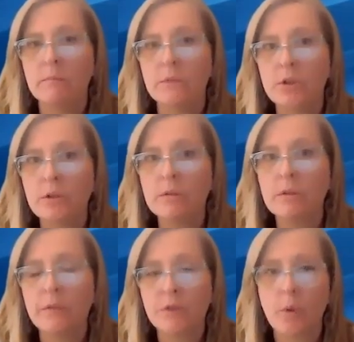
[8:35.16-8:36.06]
June
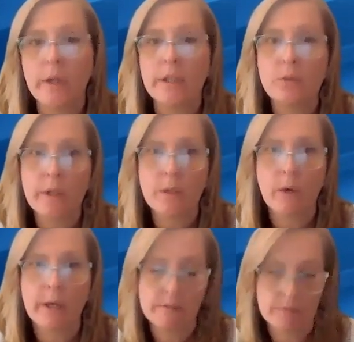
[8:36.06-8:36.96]
of
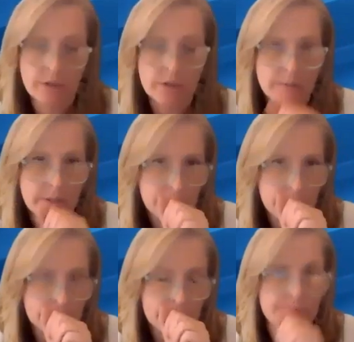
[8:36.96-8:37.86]
2021,
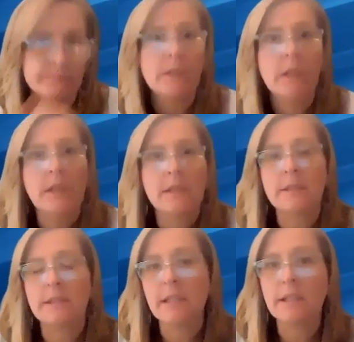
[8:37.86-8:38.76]
the
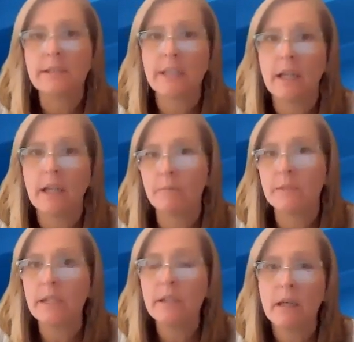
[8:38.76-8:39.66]
CDC
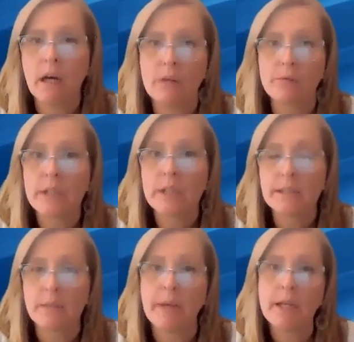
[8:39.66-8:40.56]
did release
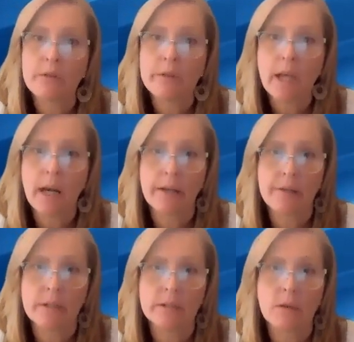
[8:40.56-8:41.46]
some interim
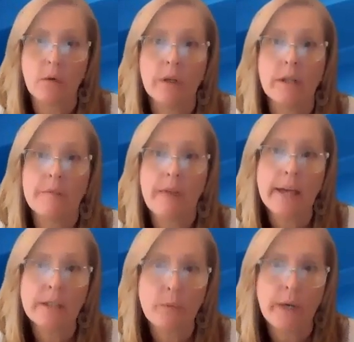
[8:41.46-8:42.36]
guidance on
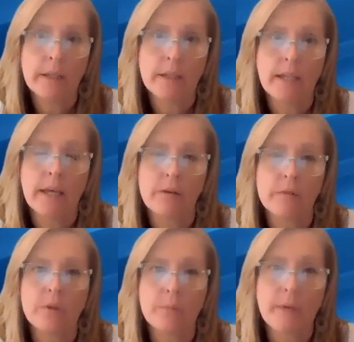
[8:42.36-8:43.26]
evaluating and caring
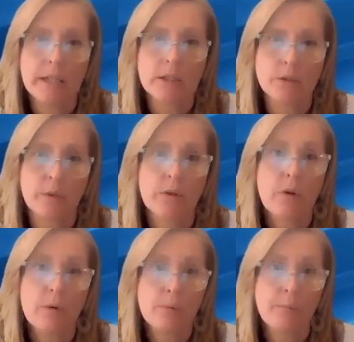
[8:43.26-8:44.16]
for patients with
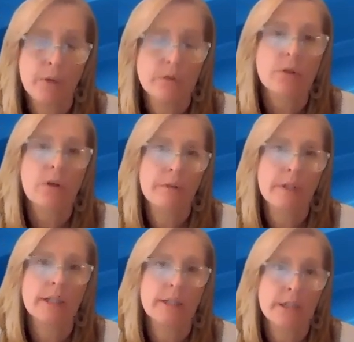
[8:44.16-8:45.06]
post-COVID
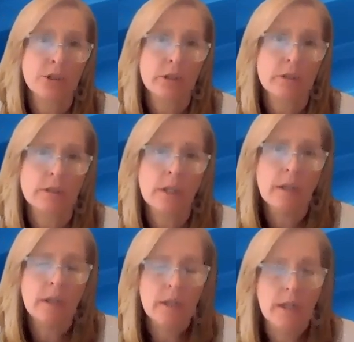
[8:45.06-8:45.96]
conditions.
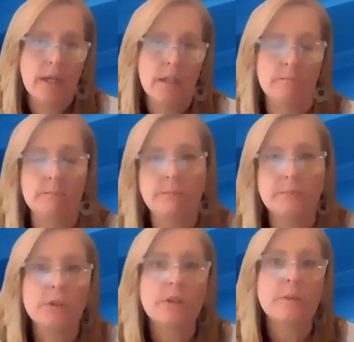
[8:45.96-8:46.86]

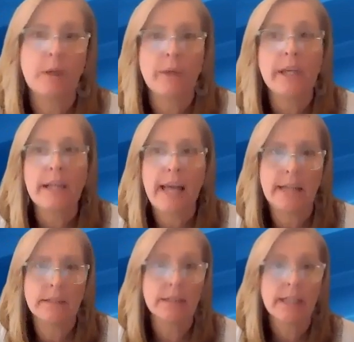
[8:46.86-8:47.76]
And we can
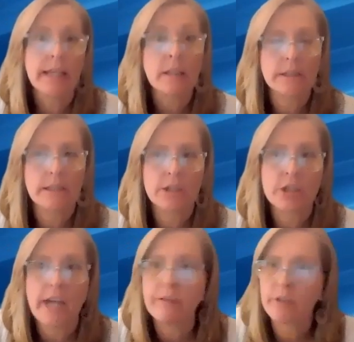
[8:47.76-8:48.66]
add the link to the
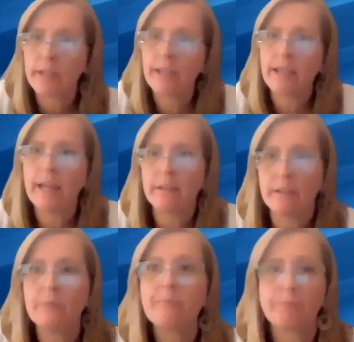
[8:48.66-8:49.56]
chat for that, Kathy.